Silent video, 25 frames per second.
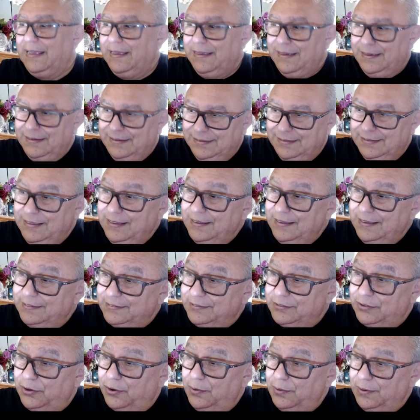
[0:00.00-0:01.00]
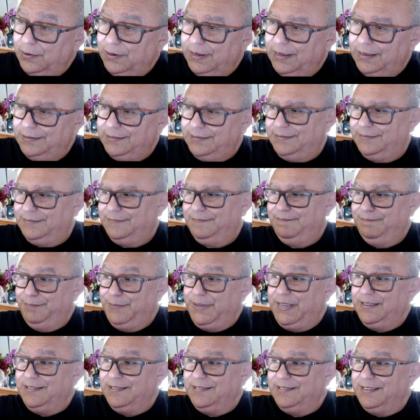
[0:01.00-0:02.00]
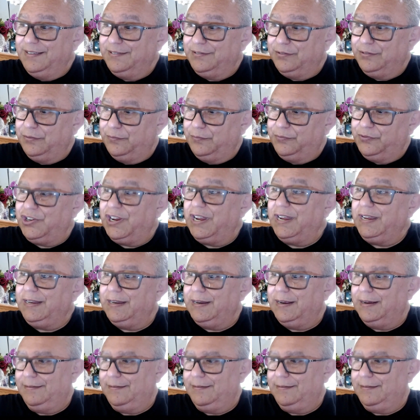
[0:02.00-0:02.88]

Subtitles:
The strongest business of China.